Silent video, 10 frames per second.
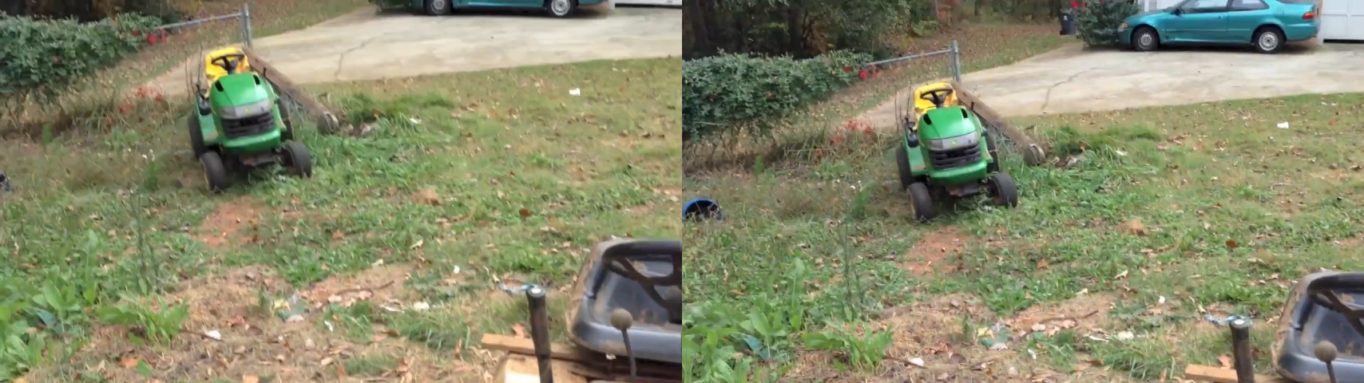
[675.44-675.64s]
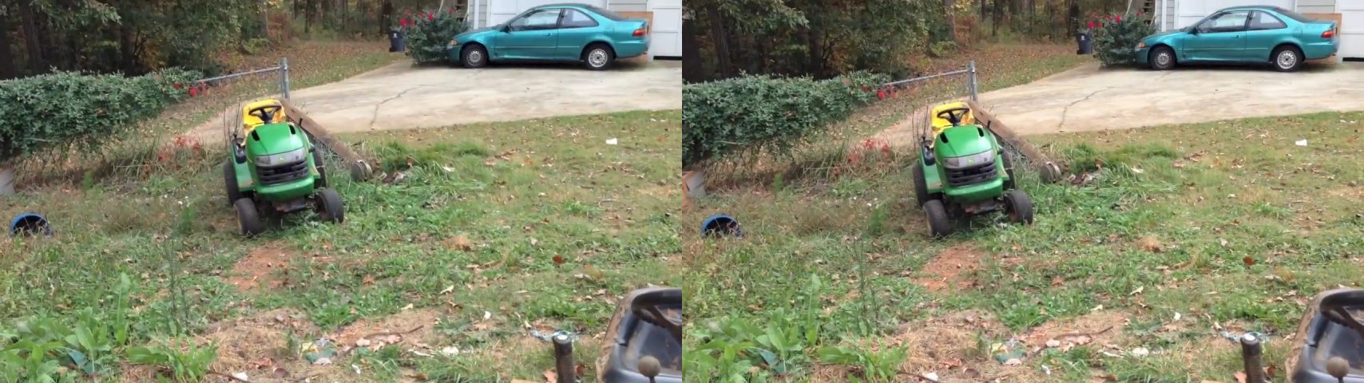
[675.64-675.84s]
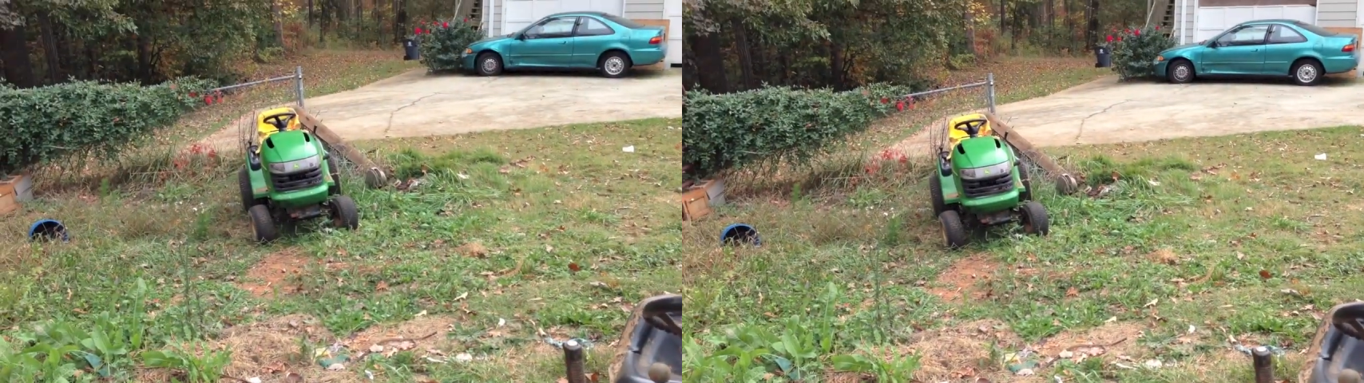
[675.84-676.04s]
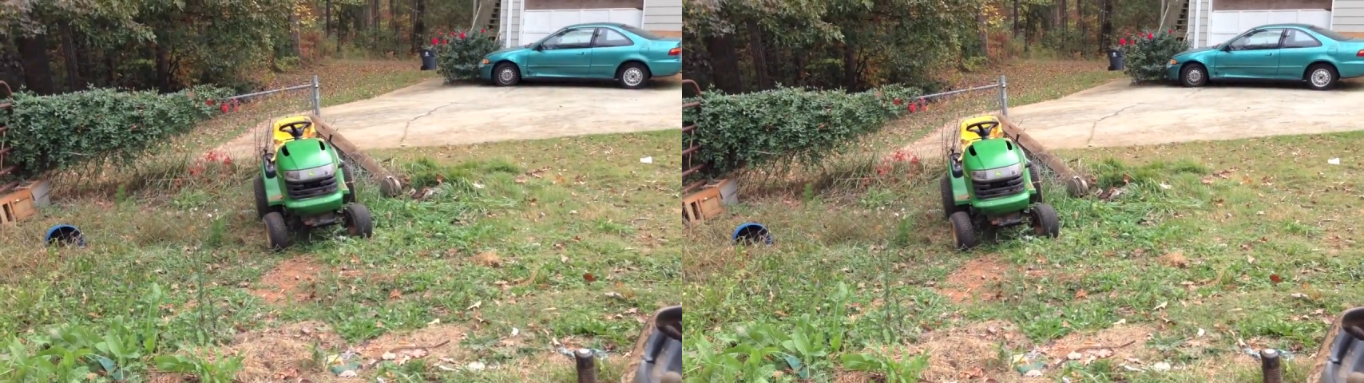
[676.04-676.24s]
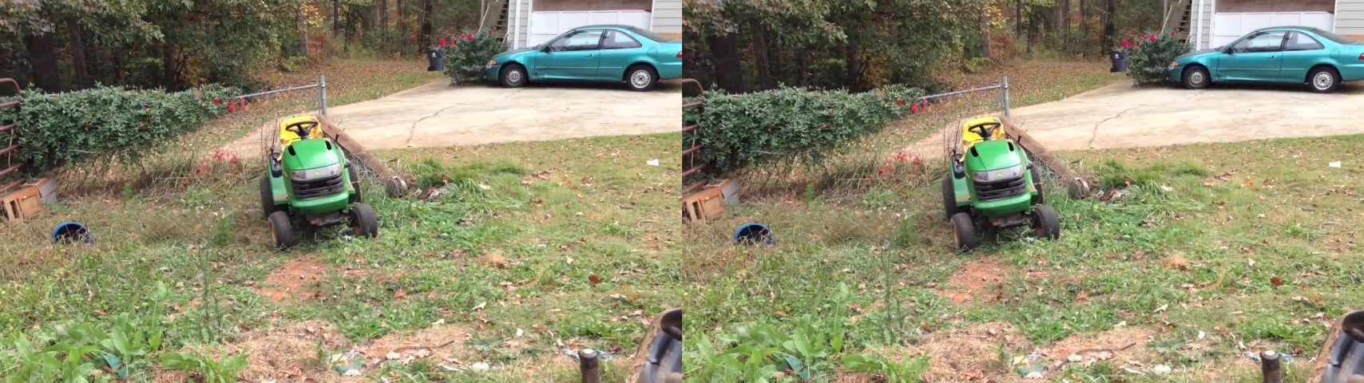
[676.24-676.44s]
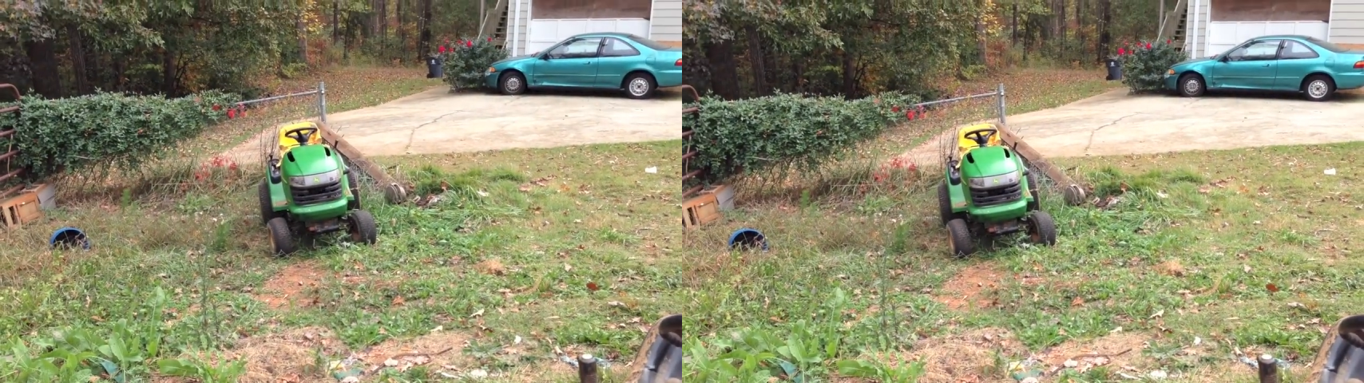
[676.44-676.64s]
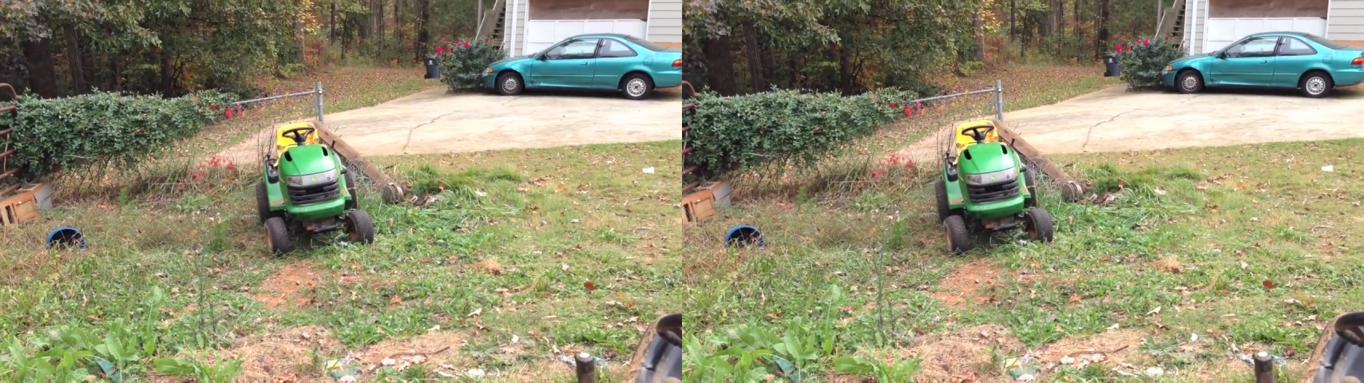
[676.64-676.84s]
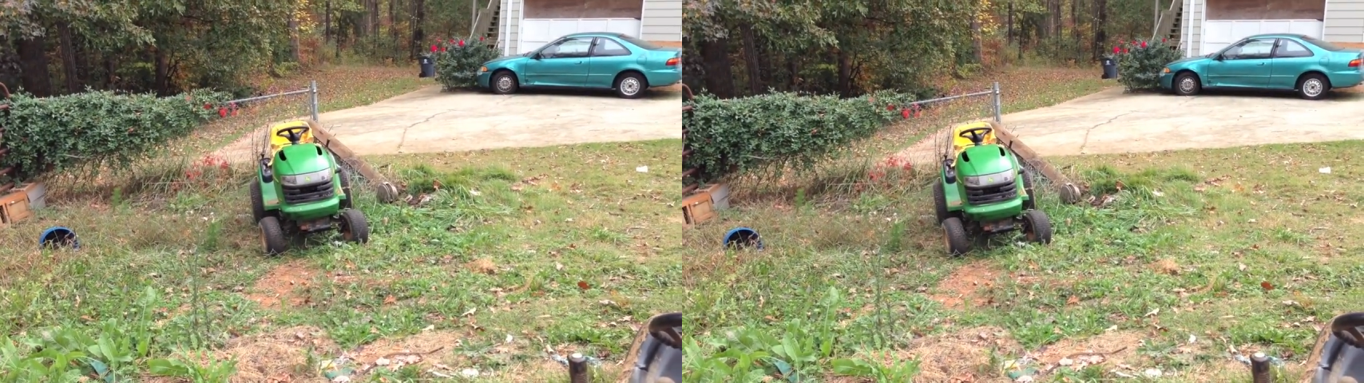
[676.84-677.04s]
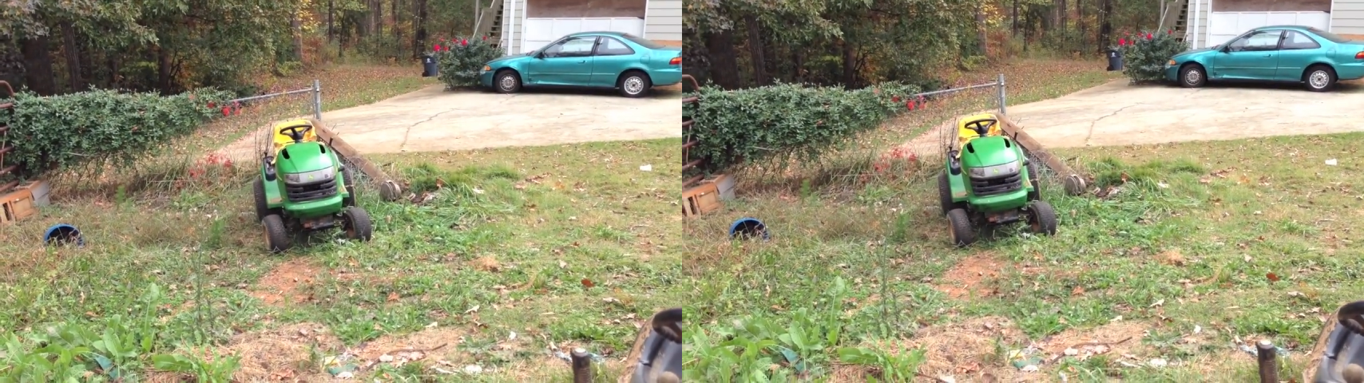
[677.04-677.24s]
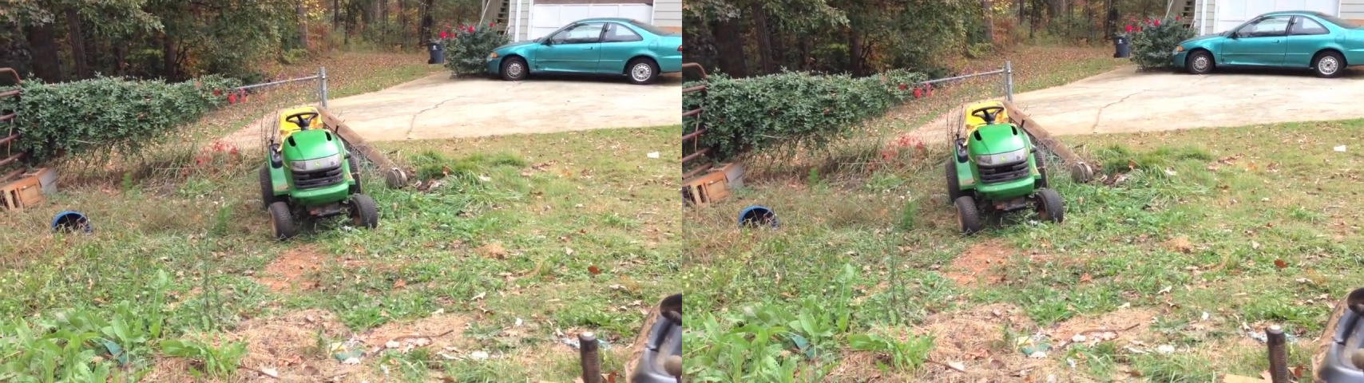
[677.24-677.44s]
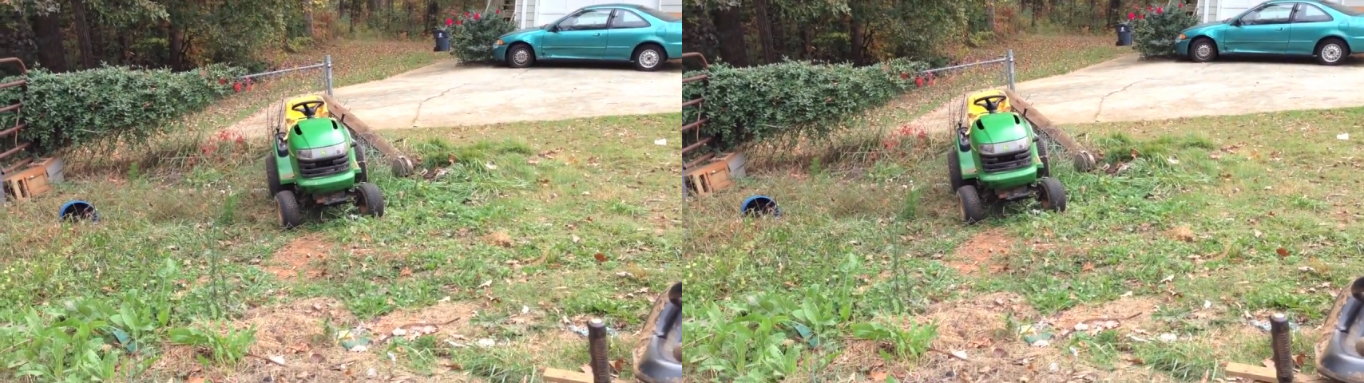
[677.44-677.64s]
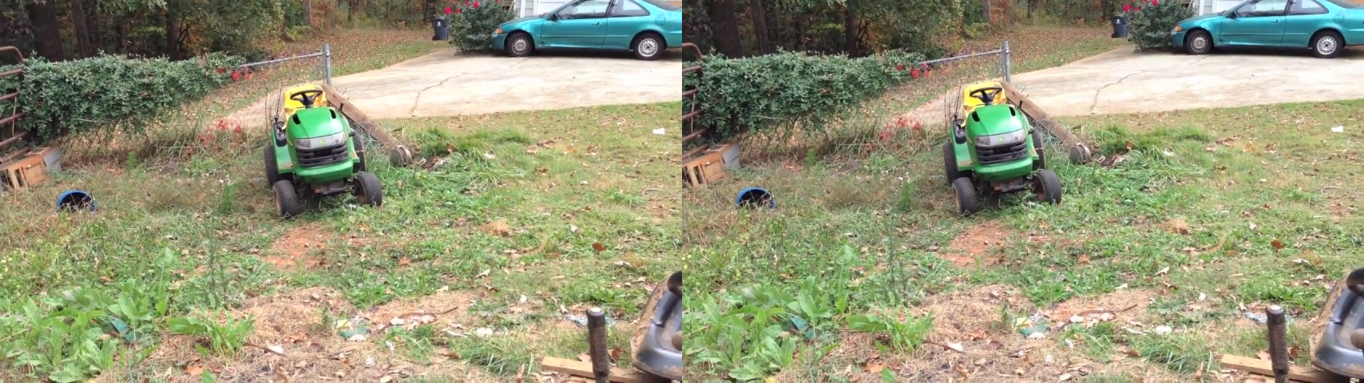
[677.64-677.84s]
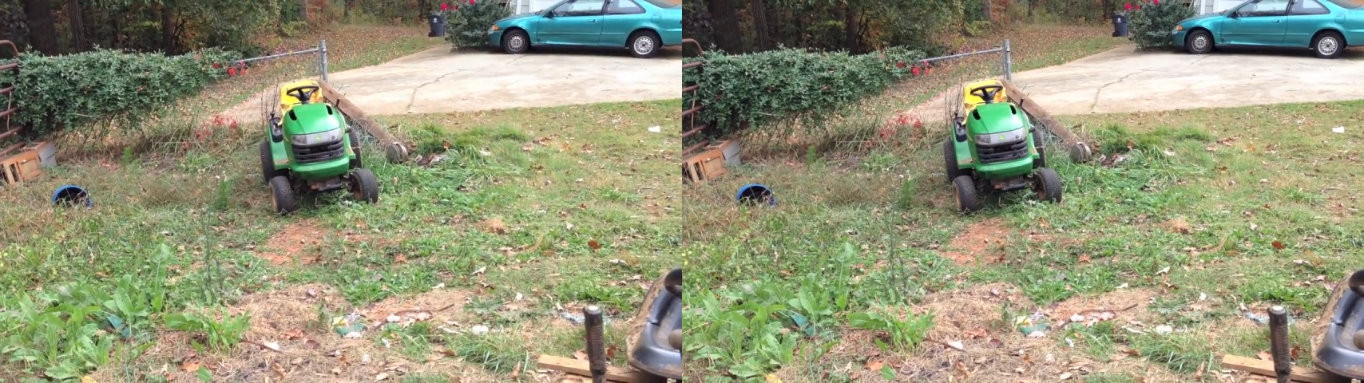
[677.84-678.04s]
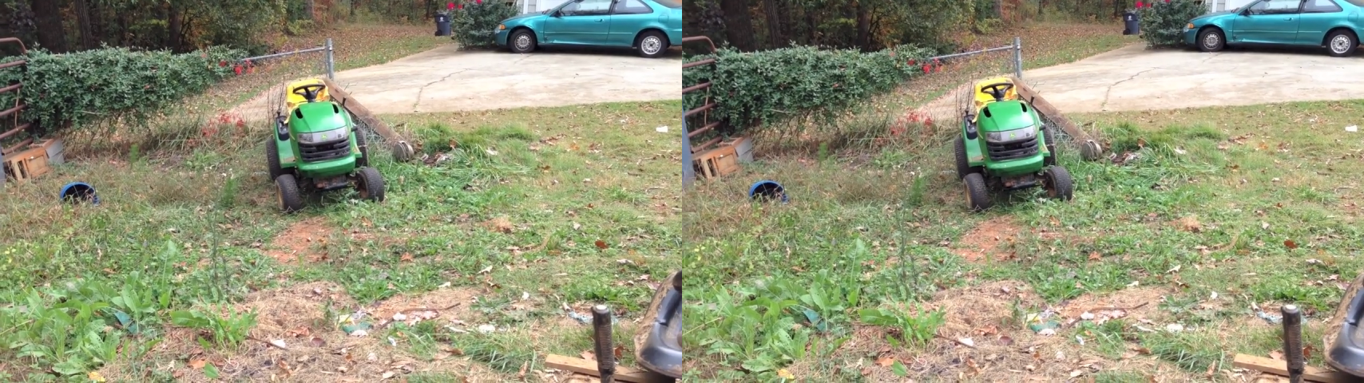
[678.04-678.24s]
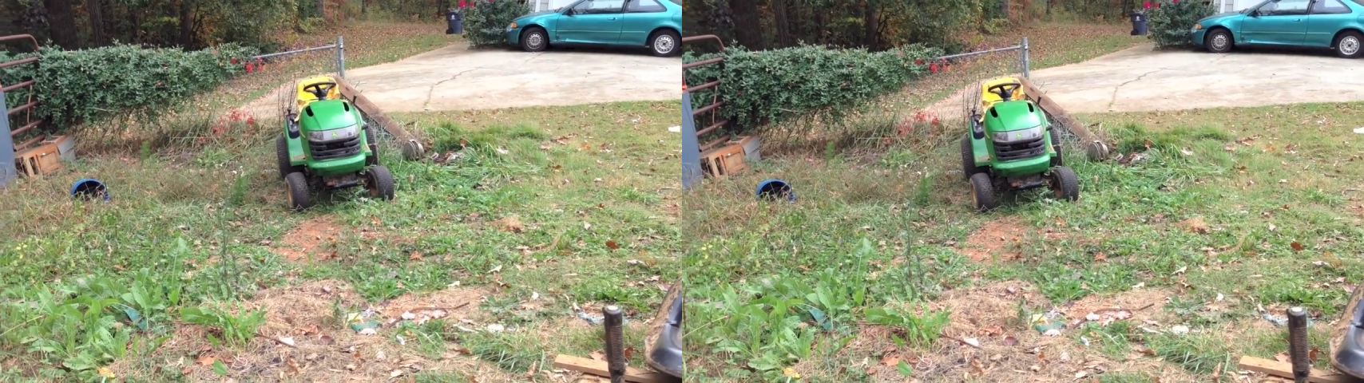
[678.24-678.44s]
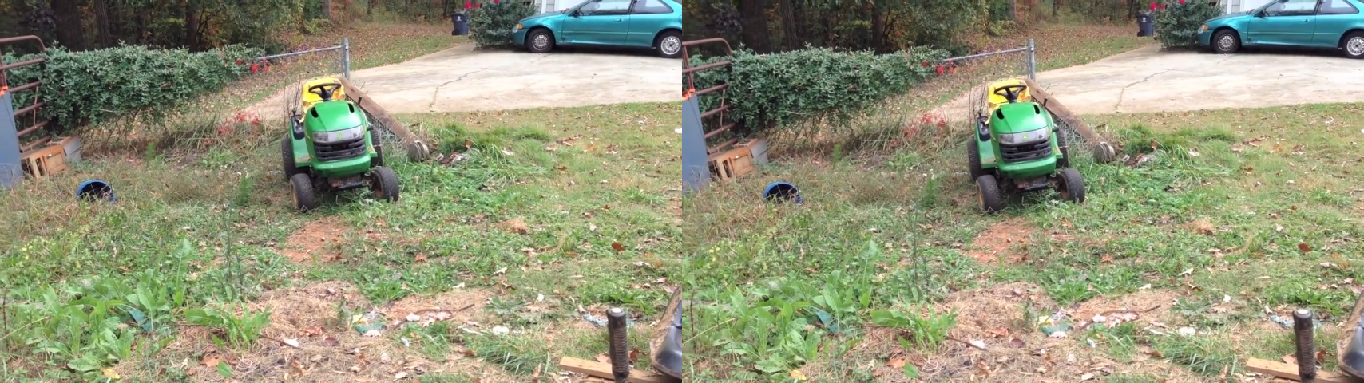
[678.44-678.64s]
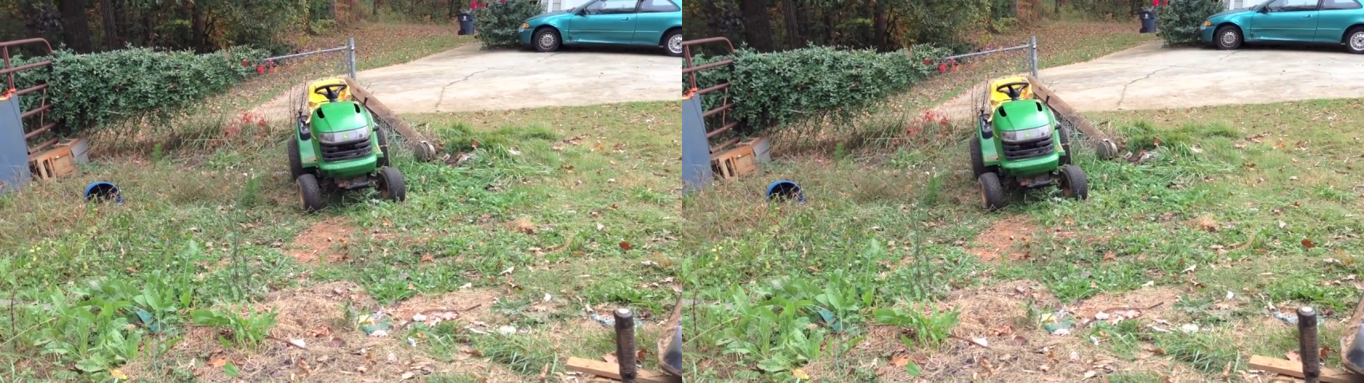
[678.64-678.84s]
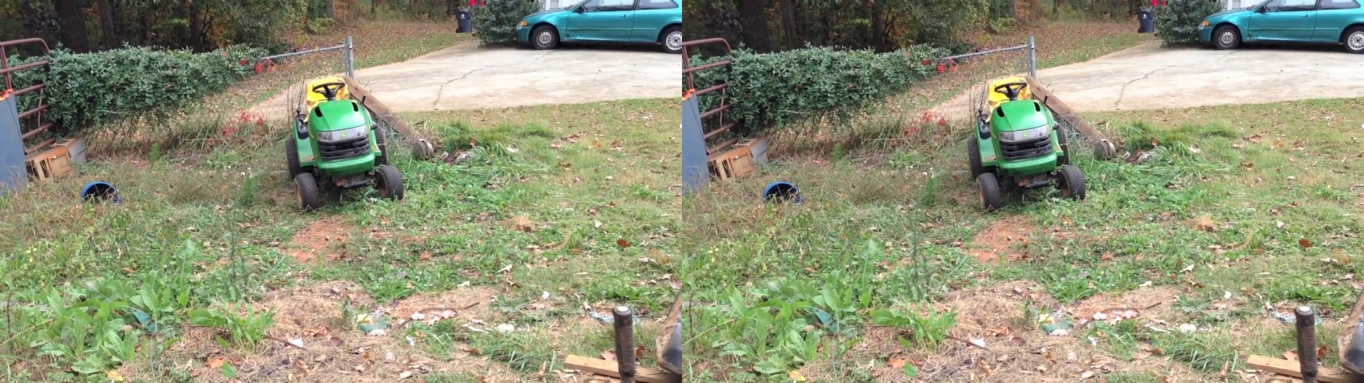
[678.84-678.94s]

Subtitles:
(no speaker visible)